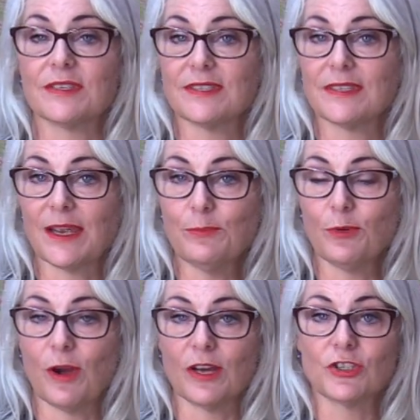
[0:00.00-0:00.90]
the same
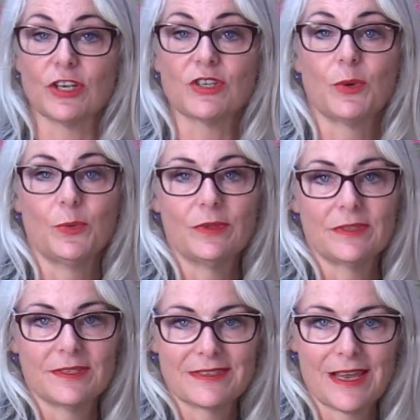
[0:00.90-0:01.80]
project
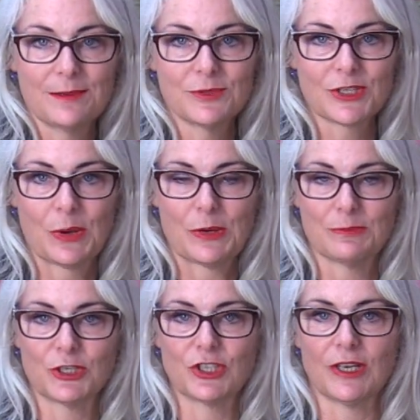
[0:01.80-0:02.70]
with the same
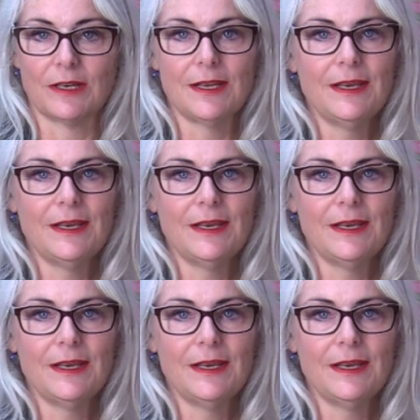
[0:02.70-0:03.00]
sewing machine.